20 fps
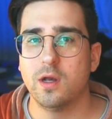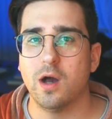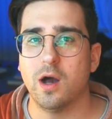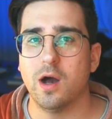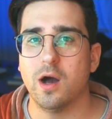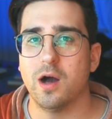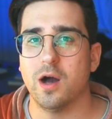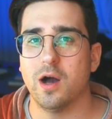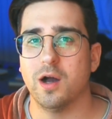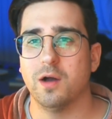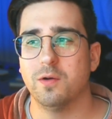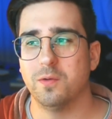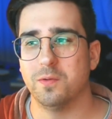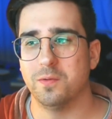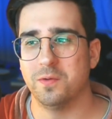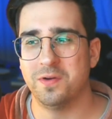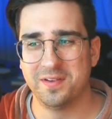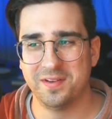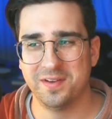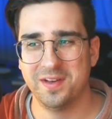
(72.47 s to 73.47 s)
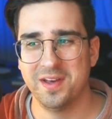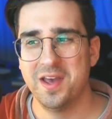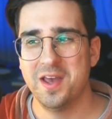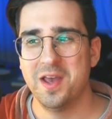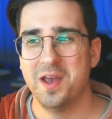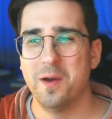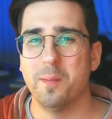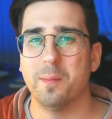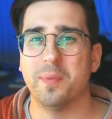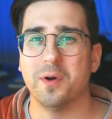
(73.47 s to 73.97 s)

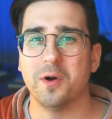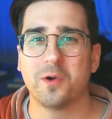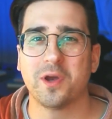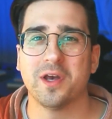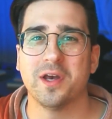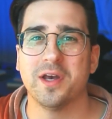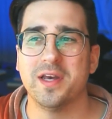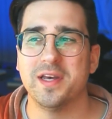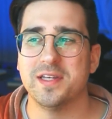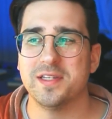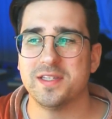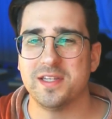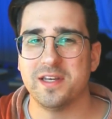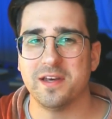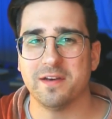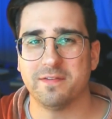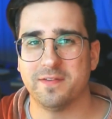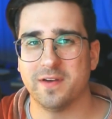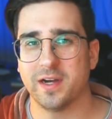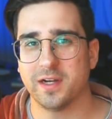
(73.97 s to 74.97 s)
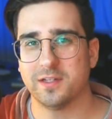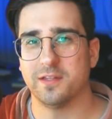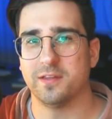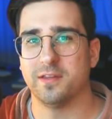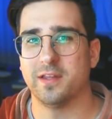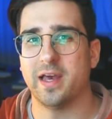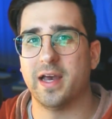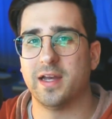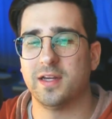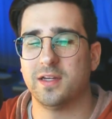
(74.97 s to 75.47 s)
Bokeh is the effect
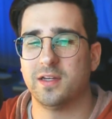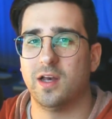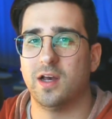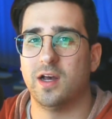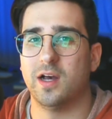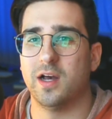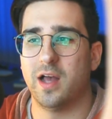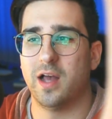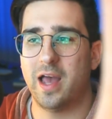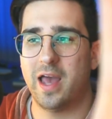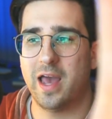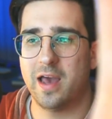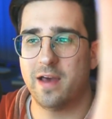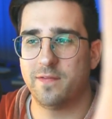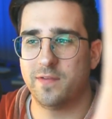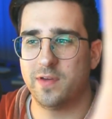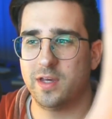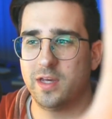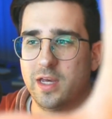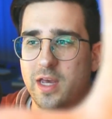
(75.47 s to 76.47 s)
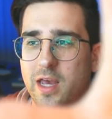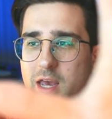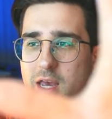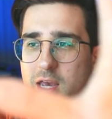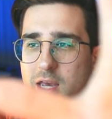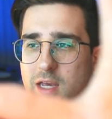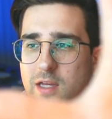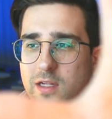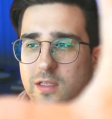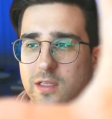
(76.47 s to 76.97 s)
that having
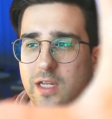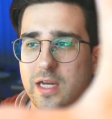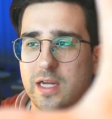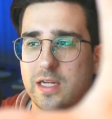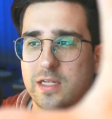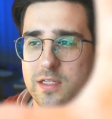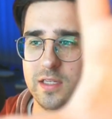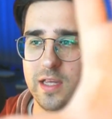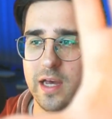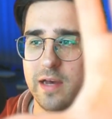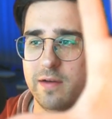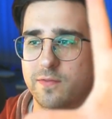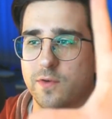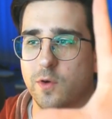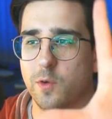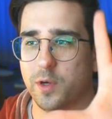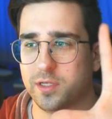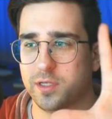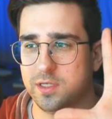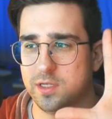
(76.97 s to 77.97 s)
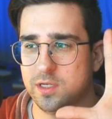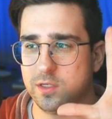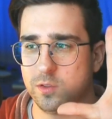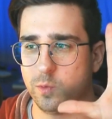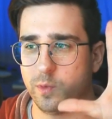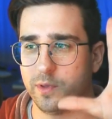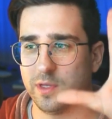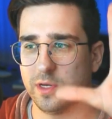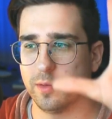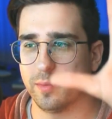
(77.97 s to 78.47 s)
a lens that focuses
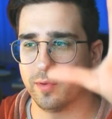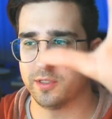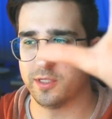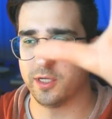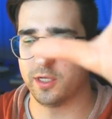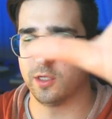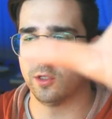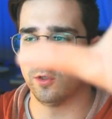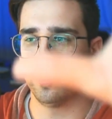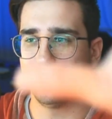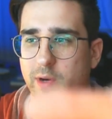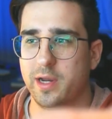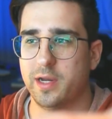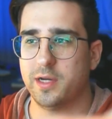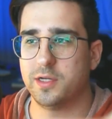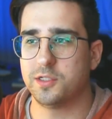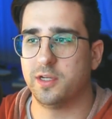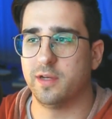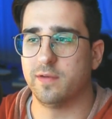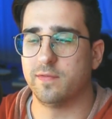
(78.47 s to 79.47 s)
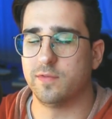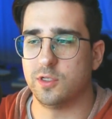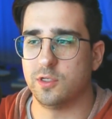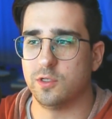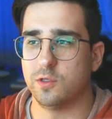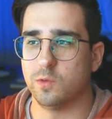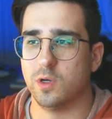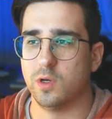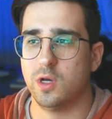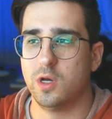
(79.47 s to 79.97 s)
within a particular range gives
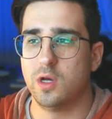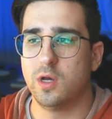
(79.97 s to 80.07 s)
you